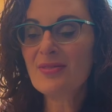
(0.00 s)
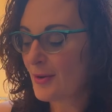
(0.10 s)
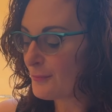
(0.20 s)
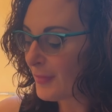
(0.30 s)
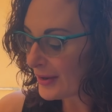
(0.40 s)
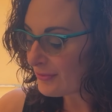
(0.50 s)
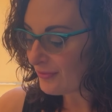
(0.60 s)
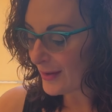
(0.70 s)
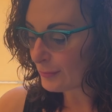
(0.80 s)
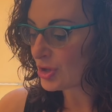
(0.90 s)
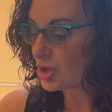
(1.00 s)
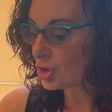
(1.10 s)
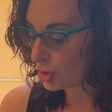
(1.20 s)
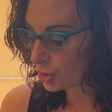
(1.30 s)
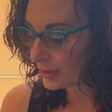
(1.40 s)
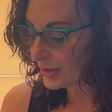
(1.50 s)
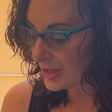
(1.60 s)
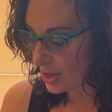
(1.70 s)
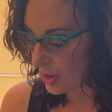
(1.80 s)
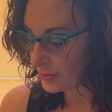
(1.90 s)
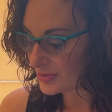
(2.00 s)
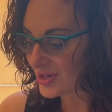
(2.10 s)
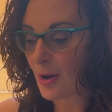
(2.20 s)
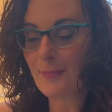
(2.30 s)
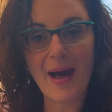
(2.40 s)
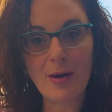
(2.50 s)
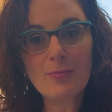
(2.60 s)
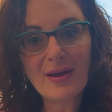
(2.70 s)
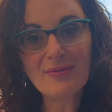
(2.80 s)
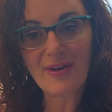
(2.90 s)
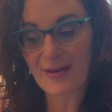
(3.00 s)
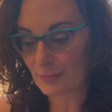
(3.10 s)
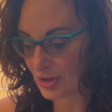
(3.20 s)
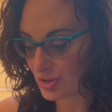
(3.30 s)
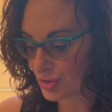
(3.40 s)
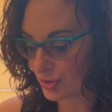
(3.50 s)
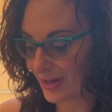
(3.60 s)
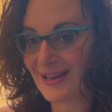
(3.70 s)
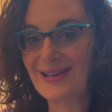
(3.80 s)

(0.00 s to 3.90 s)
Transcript: that my family currently knows about my family tree